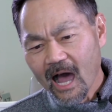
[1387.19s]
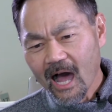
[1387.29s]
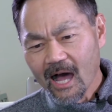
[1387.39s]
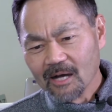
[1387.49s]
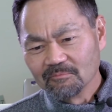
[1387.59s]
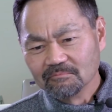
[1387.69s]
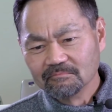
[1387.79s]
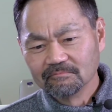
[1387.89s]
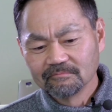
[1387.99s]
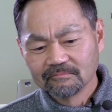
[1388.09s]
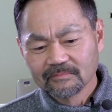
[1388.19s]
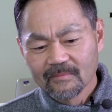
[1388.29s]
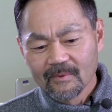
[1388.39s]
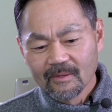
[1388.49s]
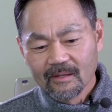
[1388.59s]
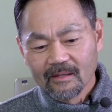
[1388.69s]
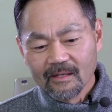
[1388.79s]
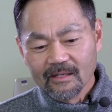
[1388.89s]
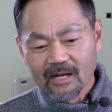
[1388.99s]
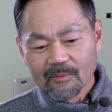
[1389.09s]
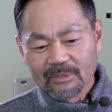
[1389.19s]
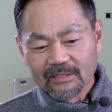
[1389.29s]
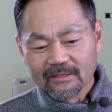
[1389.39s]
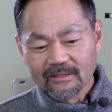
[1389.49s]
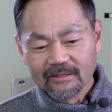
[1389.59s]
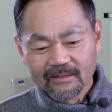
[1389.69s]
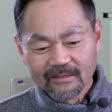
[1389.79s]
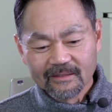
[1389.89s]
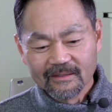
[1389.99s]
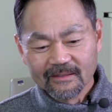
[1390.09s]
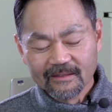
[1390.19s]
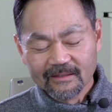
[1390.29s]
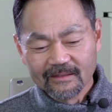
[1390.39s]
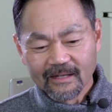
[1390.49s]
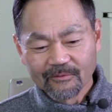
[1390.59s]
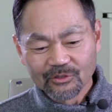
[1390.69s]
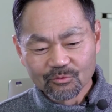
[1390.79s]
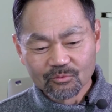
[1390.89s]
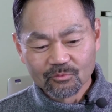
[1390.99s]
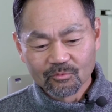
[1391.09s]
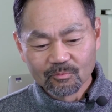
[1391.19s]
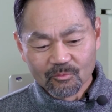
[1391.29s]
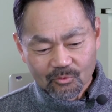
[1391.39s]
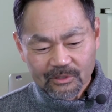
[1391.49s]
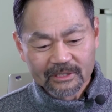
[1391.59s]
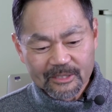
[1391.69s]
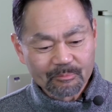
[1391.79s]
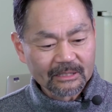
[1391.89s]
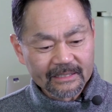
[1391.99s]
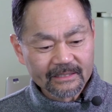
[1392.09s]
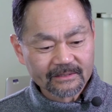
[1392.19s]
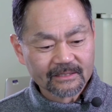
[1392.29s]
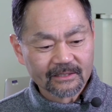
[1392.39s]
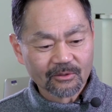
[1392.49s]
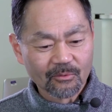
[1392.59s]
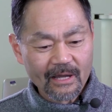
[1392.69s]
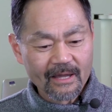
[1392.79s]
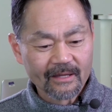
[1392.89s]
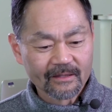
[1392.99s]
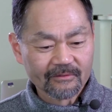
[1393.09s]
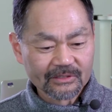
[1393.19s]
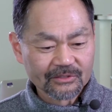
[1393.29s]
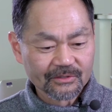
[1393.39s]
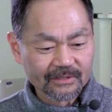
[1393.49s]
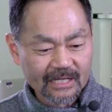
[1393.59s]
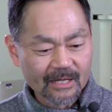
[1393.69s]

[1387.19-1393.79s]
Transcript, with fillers: You know, I was really pleased at the way the Ventura